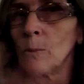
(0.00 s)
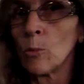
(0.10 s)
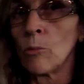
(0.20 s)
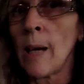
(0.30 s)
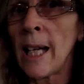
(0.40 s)

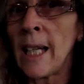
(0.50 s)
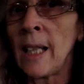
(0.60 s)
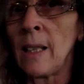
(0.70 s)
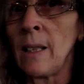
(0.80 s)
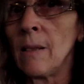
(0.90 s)

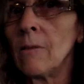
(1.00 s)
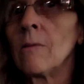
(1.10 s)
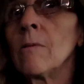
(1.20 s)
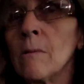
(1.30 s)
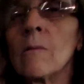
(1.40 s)
reading,
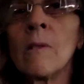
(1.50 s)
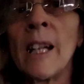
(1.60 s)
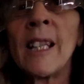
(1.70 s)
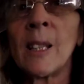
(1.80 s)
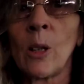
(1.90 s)

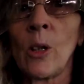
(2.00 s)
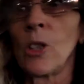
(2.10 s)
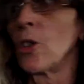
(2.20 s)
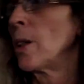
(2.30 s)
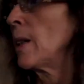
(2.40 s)

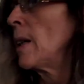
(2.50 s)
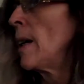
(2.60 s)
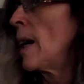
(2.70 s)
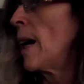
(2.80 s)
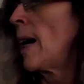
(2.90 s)
research,
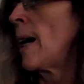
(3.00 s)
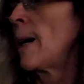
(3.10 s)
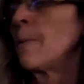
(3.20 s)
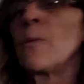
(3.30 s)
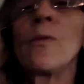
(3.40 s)

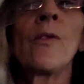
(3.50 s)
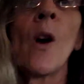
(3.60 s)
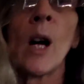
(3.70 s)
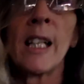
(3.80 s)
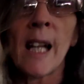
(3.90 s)

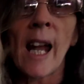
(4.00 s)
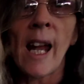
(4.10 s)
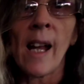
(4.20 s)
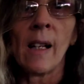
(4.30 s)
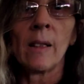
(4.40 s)
find
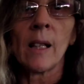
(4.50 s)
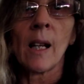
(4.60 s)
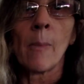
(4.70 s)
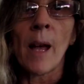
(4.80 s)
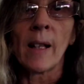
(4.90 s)
out
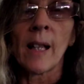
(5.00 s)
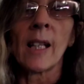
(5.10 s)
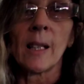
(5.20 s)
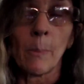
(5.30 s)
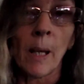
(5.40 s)
about
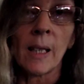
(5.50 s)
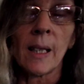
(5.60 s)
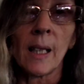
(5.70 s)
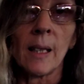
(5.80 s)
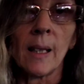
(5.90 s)
that
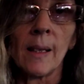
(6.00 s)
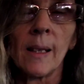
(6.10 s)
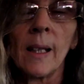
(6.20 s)
species.